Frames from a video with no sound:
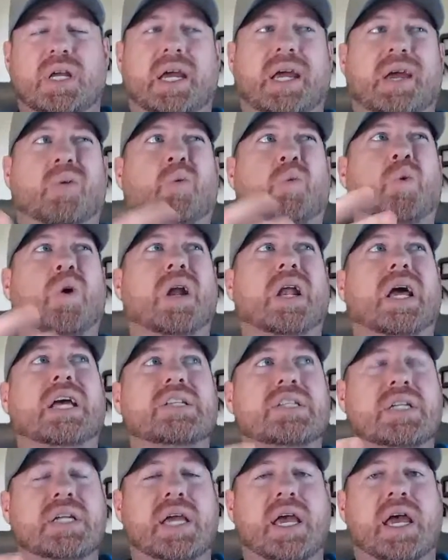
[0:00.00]
And what I
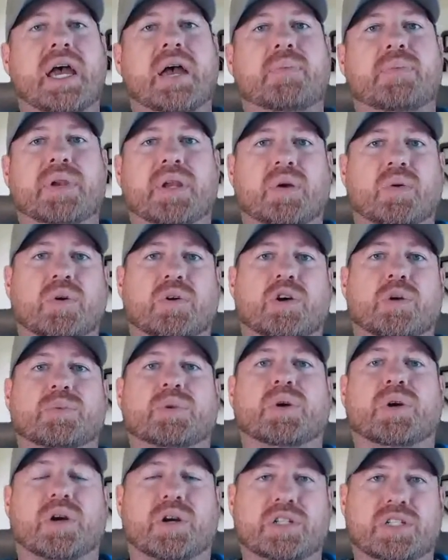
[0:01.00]
see happening with
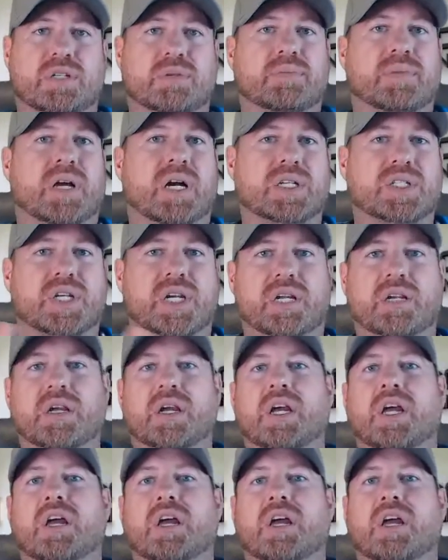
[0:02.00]
cryptocurrency and blockchain,